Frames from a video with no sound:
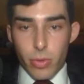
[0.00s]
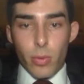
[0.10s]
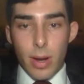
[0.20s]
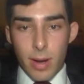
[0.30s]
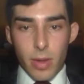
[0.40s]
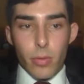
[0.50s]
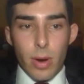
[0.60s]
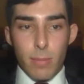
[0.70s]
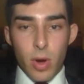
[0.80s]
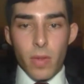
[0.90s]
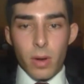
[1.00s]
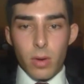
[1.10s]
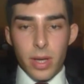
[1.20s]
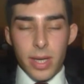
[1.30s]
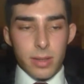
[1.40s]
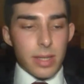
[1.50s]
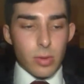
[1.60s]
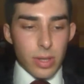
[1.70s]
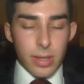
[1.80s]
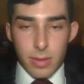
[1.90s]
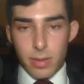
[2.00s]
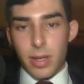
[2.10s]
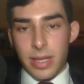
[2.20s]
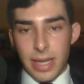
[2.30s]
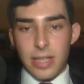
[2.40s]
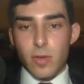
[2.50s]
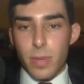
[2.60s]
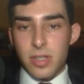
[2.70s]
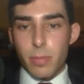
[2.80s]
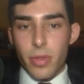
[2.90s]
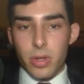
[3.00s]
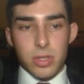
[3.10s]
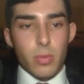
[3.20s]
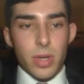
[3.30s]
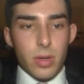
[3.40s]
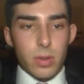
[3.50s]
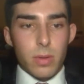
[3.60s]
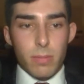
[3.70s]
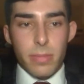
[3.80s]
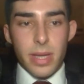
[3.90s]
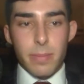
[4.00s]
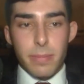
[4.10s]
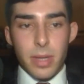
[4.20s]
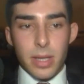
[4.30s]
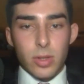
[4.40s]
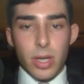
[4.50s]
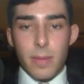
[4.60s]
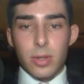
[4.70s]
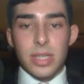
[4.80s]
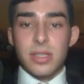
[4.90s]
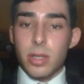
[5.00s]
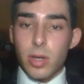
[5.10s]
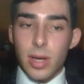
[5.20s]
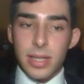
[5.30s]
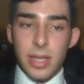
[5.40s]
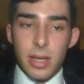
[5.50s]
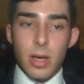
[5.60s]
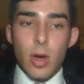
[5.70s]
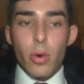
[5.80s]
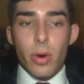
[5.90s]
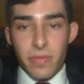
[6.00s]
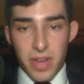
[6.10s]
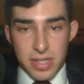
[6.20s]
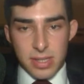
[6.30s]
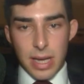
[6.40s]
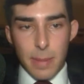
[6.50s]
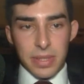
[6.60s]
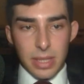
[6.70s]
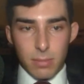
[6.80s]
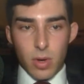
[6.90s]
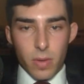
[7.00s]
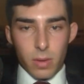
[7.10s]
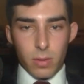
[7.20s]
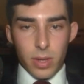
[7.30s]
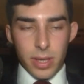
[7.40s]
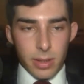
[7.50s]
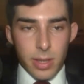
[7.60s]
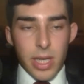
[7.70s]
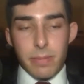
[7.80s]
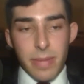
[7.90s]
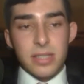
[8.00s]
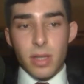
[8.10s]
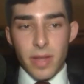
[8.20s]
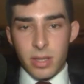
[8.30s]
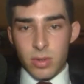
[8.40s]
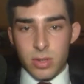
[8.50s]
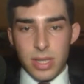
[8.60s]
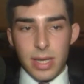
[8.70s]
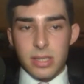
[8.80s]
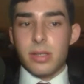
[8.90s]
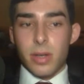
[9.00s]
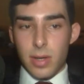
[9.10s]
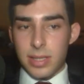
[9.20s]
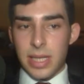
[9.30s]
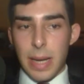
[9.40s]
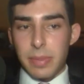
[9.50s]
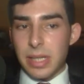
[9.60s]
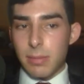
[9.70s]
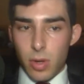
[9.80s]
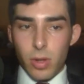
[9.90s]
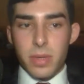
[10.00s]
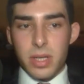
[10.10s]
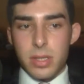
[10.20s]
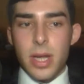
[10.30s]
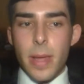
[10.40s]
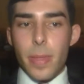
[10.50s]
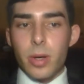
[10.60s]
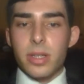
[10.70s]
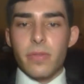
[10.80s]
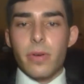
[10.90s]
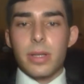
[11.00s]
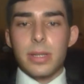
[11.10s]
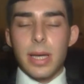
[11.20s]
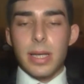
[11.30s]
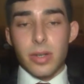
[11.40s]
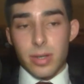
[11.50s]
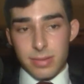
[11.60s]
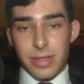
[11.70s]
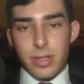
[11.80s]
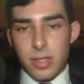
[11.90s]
through a model. Okay, that in the case of pressure production, we could be talking about a circulating or a fixed capital model. Okay, in my study, I used a circulating capital model because there are different there are